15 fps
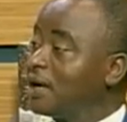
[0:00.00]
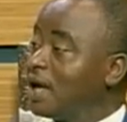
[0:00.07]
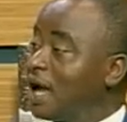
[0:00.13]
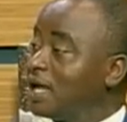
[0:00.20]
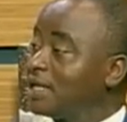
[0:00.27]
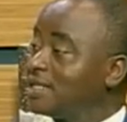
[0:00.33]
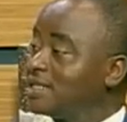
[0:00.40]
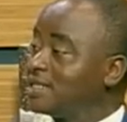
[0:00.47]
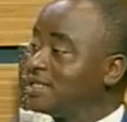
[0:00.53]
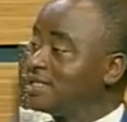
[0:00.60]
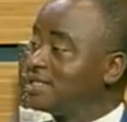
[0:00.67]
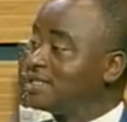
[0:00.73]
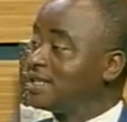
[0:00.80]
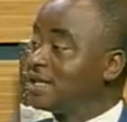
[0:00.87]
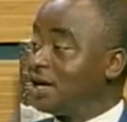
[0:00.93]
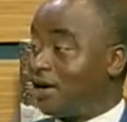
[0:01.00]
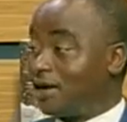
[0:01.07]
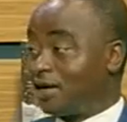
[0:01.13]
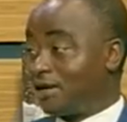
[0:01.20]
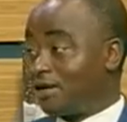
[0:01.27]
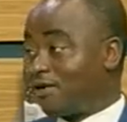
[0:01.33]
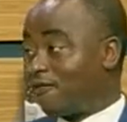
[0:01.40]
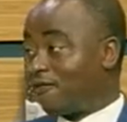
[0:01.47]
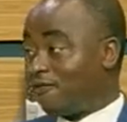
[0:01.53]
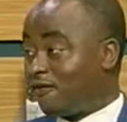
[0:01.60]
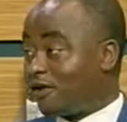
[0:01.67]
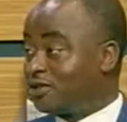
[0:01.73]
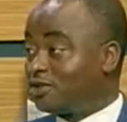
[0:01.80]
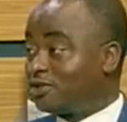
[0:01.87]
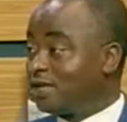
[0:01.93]
and
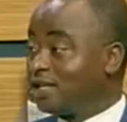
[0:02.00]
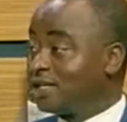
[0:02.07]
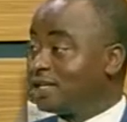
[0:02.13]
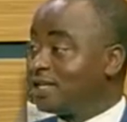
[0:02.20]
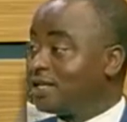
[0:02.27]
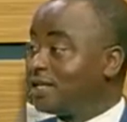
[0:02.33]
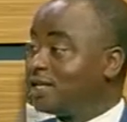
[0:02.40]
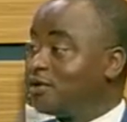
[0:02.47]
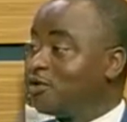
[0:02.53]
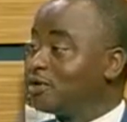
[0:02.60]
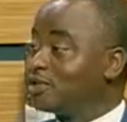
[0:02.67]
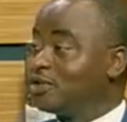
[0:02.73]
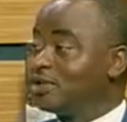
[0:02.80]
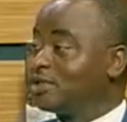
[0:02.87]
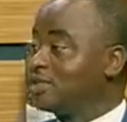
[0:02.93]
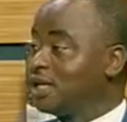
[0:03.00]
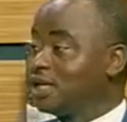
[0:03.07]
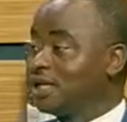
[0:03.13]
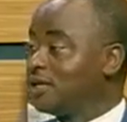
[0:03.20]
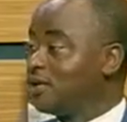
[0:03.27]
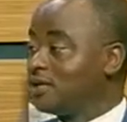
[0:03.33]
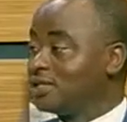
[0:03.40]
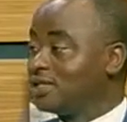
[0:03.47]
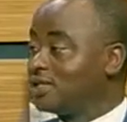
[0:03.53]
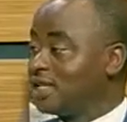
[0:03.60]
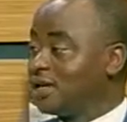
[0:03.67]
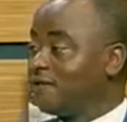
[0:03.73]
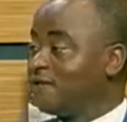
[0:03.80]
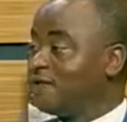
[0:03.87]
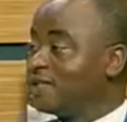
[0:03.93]
unfortunately, he was just taking all these
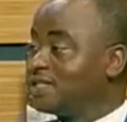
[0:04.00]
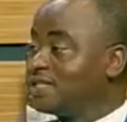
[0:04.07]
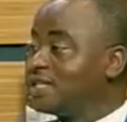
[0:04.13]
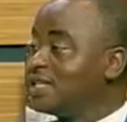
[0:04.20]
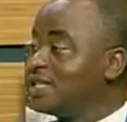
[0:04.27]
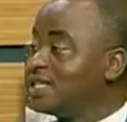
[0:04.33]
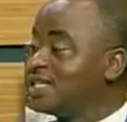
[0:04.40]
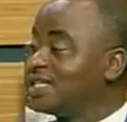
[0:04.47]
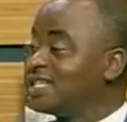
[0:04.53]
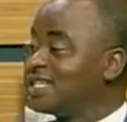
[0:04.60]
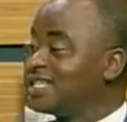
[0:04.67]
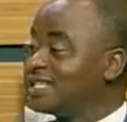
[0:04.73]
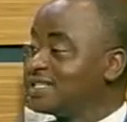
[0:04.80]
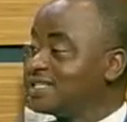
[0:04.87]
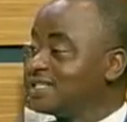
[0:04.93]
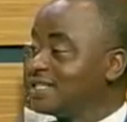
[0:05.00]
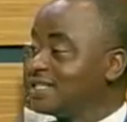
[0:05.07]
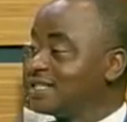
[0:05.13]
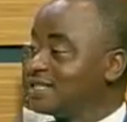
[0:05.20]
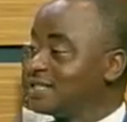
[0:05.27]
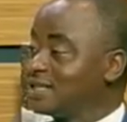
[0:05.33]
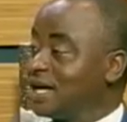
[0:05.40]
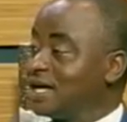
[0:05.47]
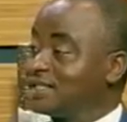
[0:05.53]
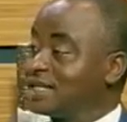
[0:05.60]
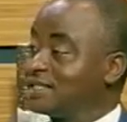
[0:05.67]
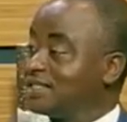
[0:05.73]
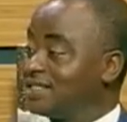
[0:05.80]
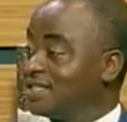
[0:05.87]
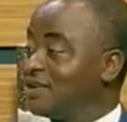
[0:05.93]
fizzy things. At
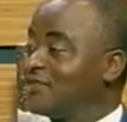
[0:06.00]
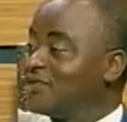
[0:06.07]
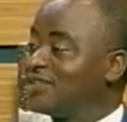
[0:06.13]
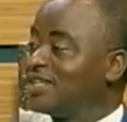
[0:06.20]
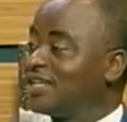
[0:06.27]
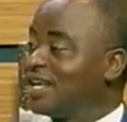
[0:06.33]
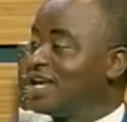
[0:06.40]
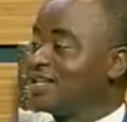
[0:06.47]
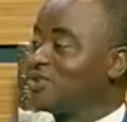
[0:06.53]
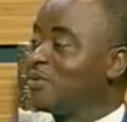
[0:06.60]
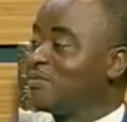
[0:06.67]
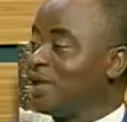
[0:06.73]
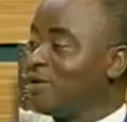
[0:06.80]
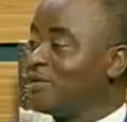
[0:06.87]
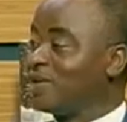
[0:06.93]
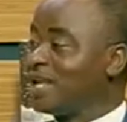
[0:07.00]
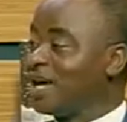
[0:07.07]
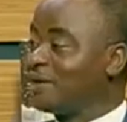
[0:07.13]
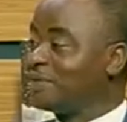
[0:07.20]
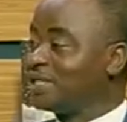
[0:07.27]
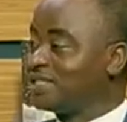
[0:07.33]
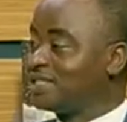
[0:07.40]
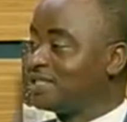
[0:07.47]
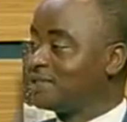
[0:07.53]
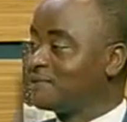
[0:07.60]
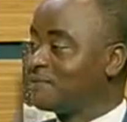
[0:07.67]
37, he has come down with diabetes.